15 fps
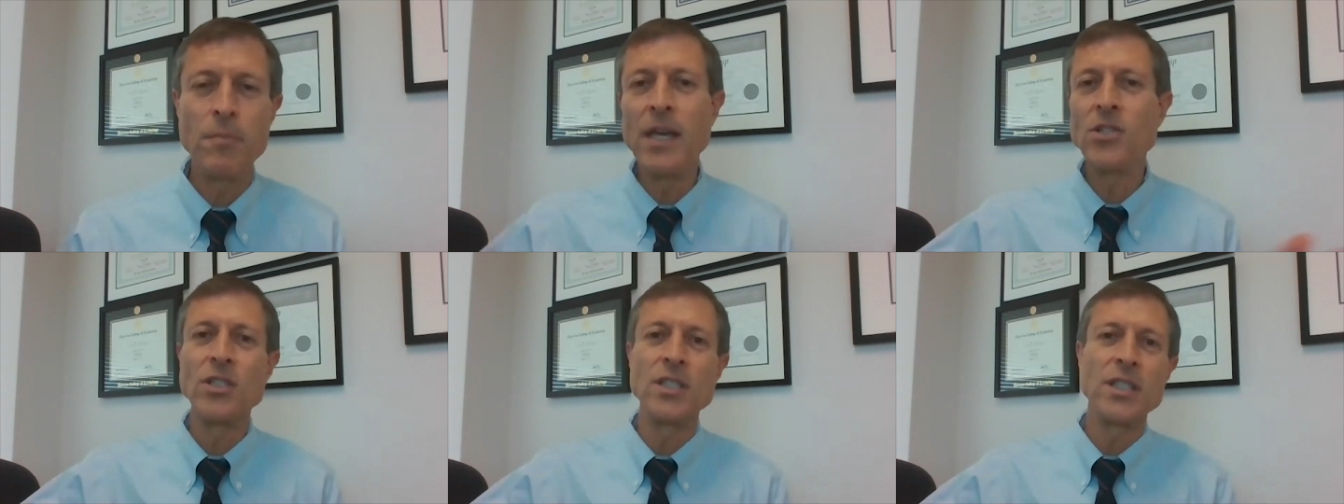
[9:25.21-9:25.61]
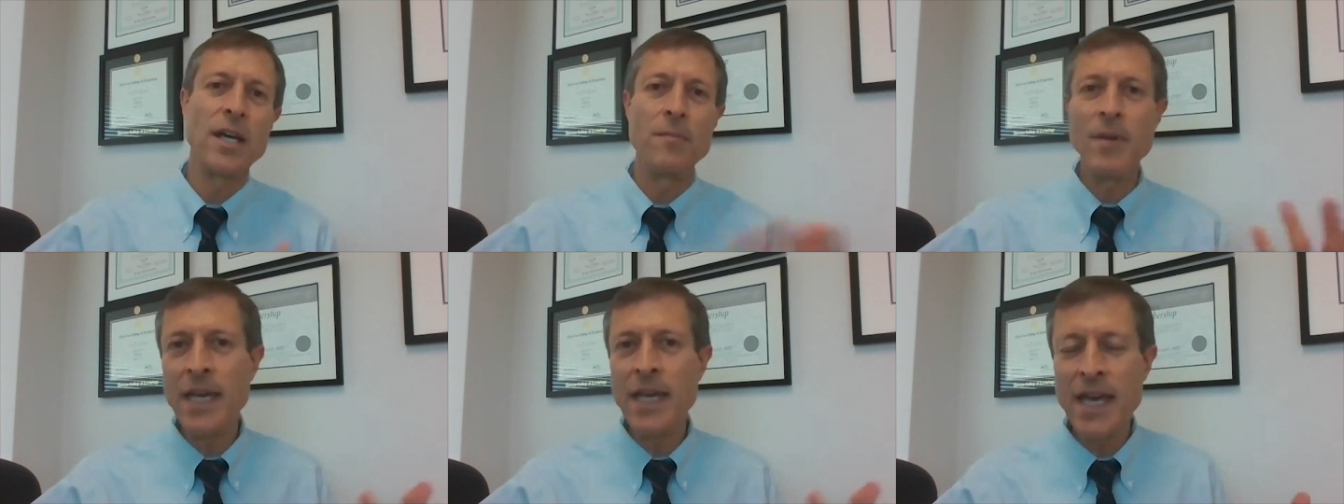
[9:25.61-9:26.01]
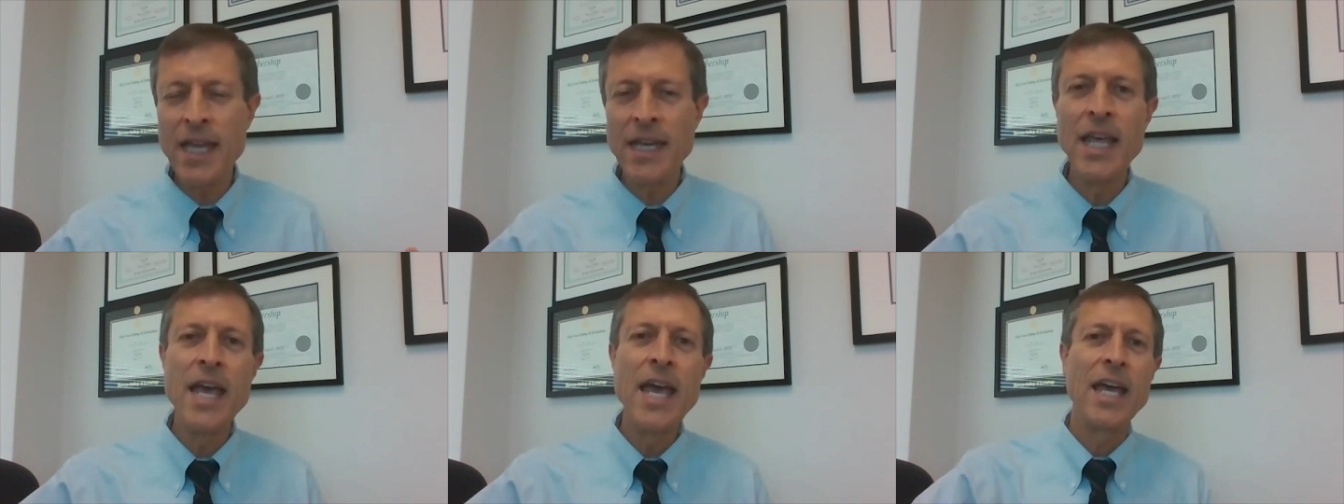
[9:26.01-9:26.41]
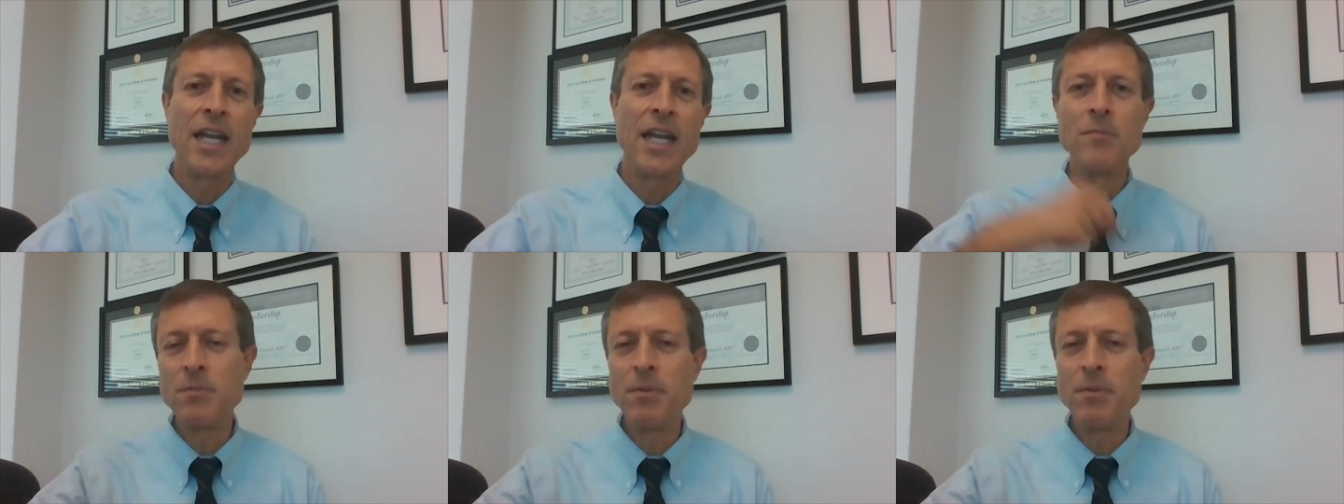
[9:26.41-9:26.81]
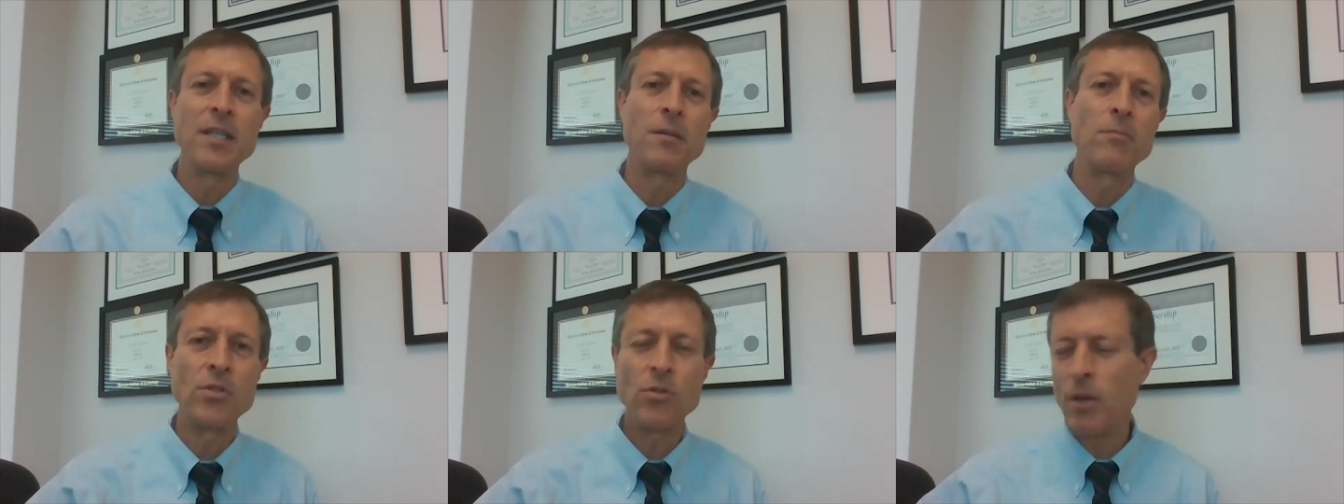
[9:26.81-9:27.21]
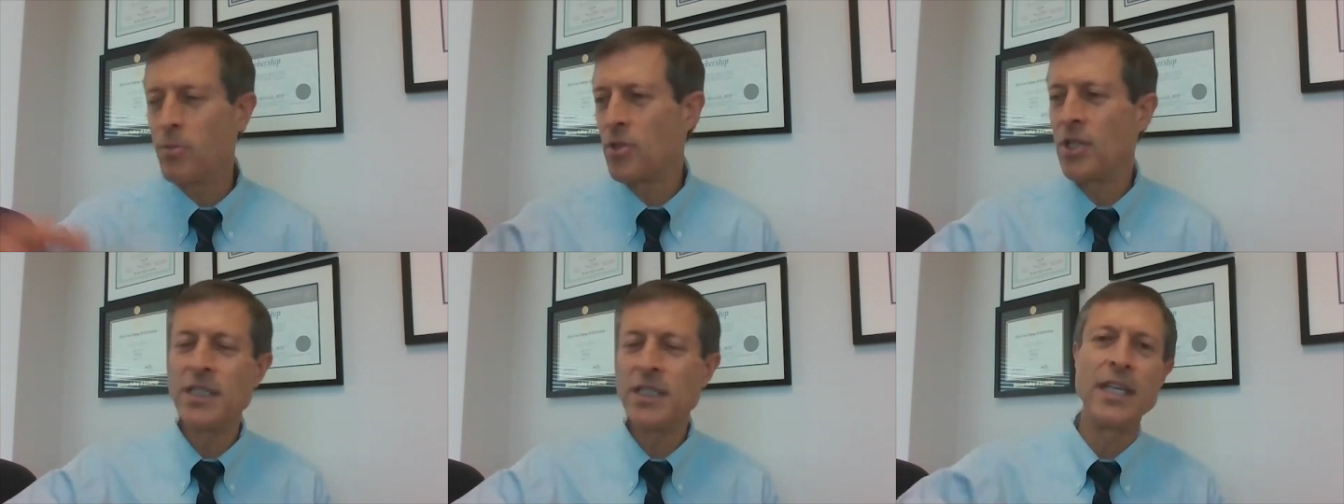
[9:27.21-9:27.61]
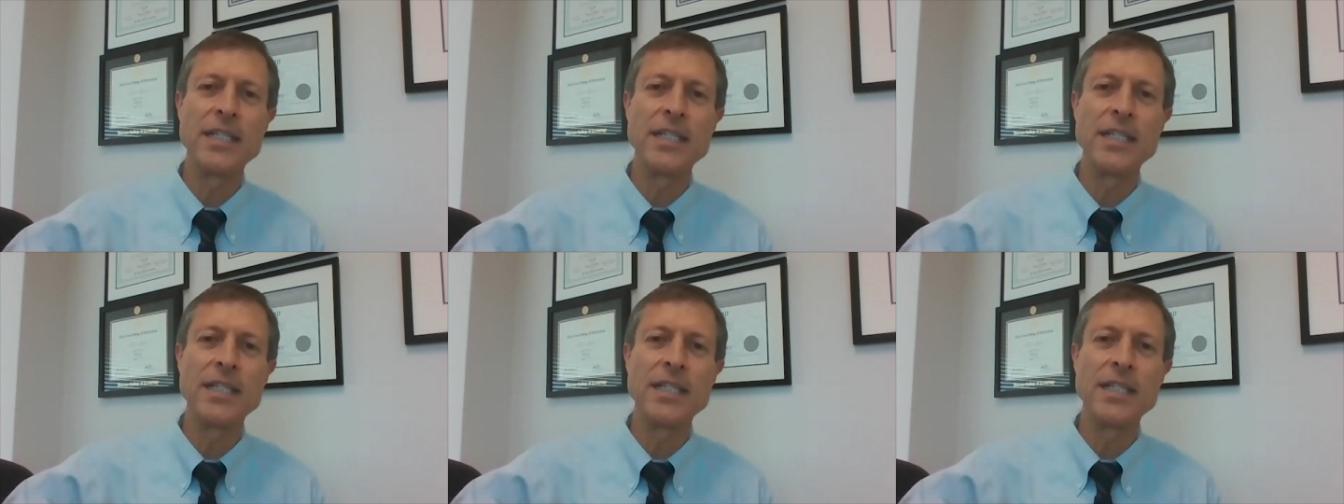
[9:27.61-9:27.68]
The patients come in and I'm dispensing prescriptions,